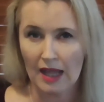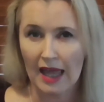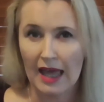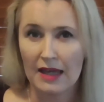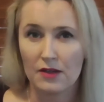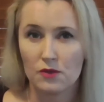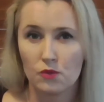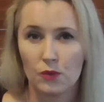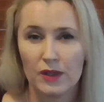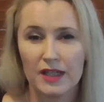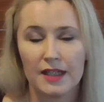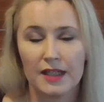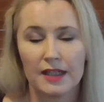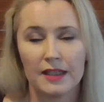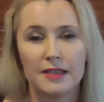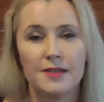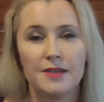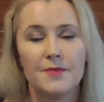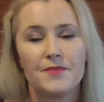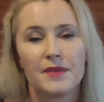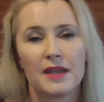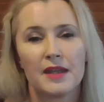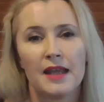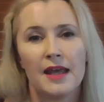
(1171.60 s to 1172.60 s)
and
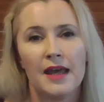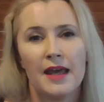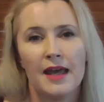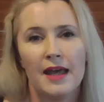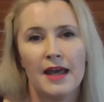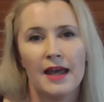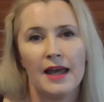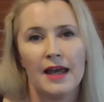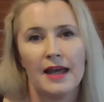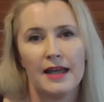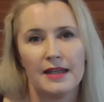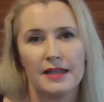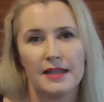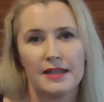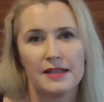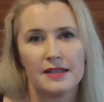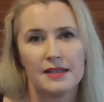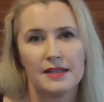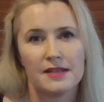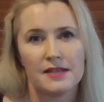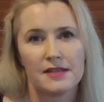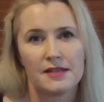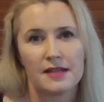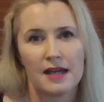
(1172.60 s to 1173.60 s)
Wicca
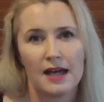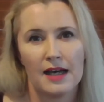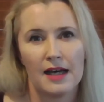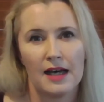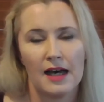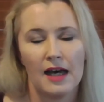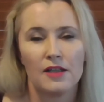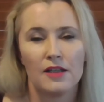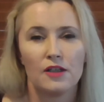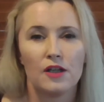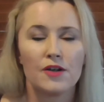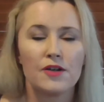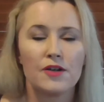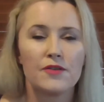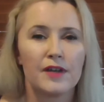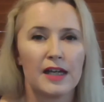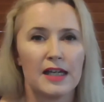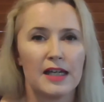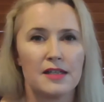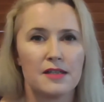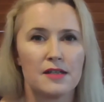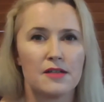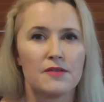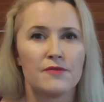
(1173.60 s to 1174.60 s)
is uh, a lot of
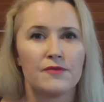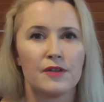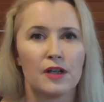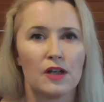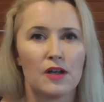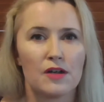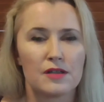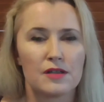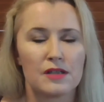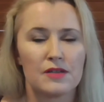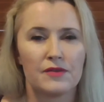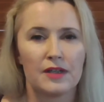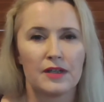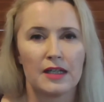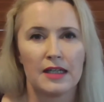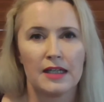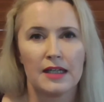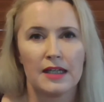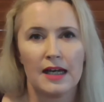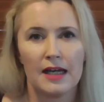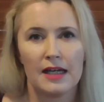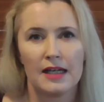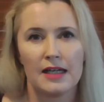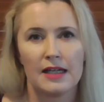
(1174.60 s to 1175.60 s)
Eastern
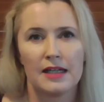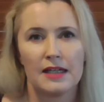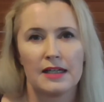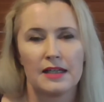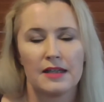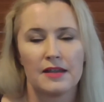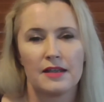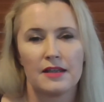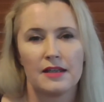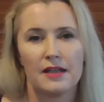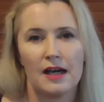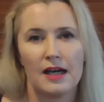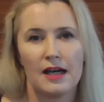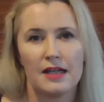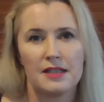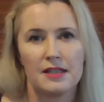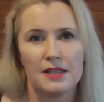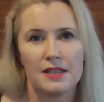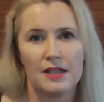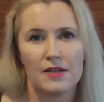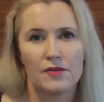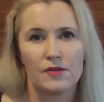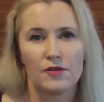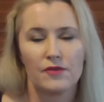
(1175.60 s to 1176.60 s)
philosophy. Uh, the
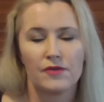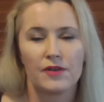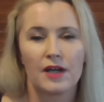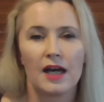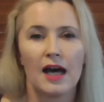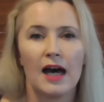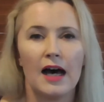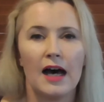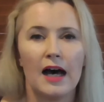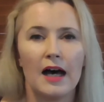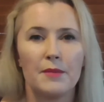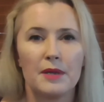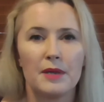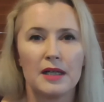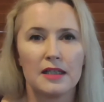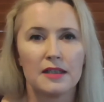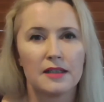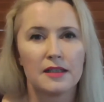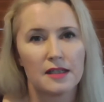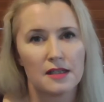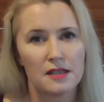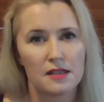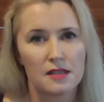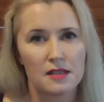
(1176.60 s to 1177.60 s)
idea of
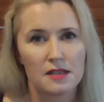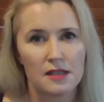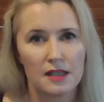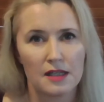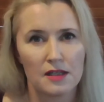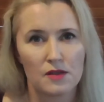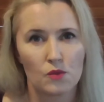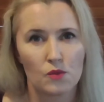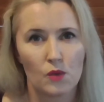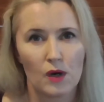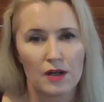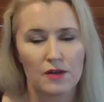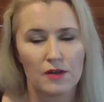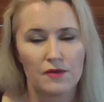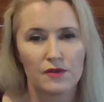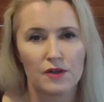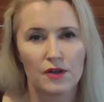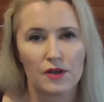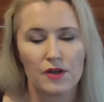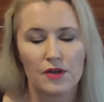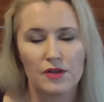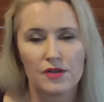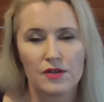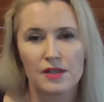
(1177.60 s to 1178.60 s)
karma is, is one of
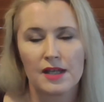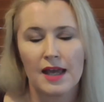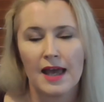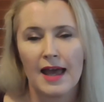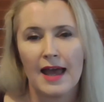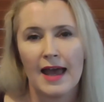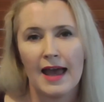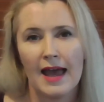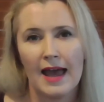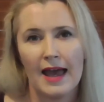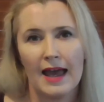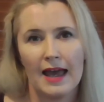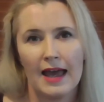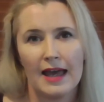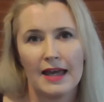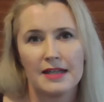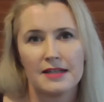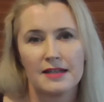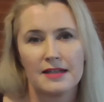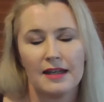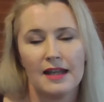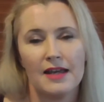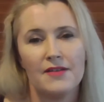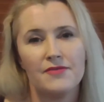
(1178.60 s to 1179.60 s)
those.
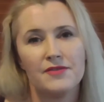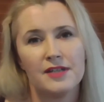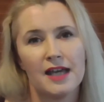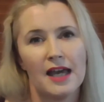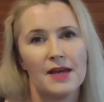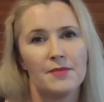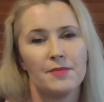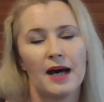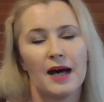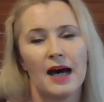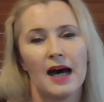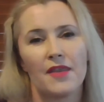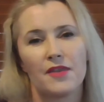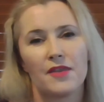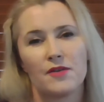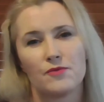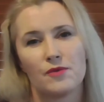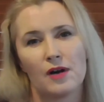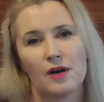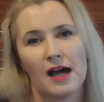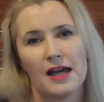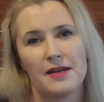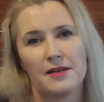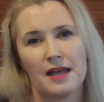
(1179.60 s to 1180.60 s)
And left-hand path
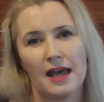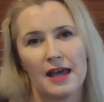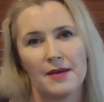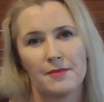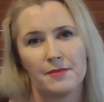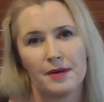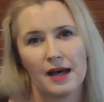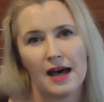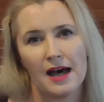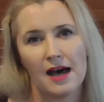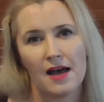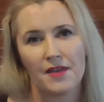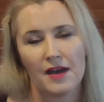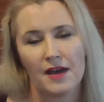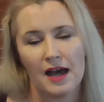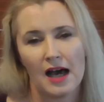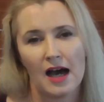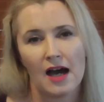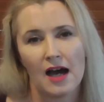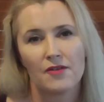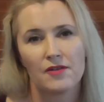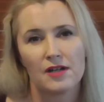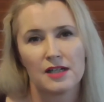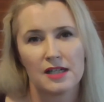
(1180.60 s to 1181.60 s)
and right-hand path
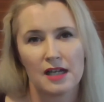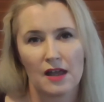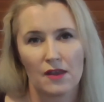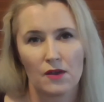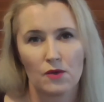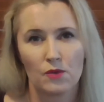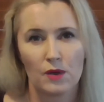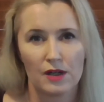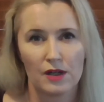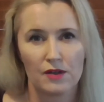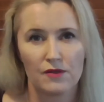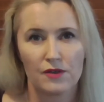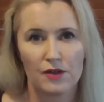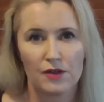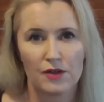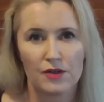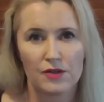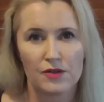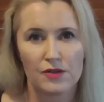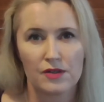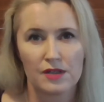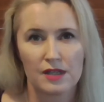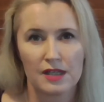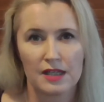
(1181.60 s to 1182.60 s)
are another one of
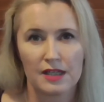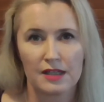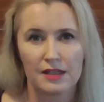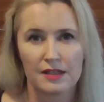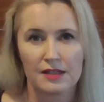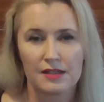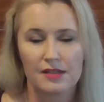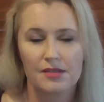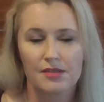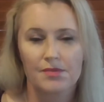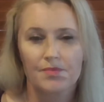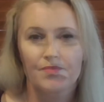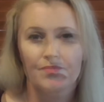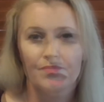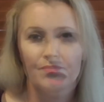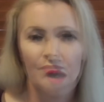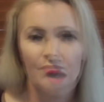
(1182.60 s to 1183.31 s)
those things.